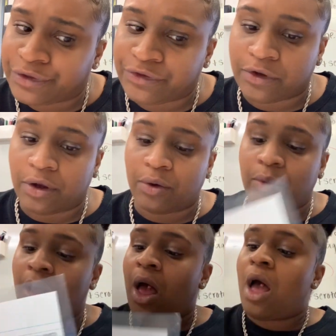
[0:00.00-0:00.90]
So
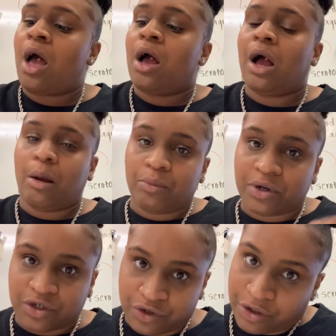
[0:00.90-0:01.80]
I'm pretty
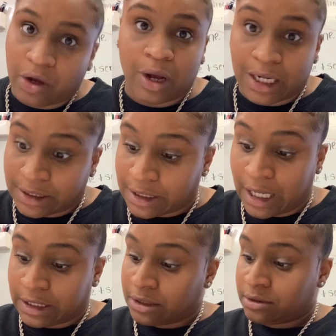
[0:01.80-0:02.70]
sure y'all got $1,
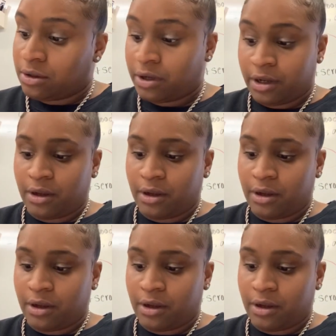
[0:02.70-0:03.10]
okay?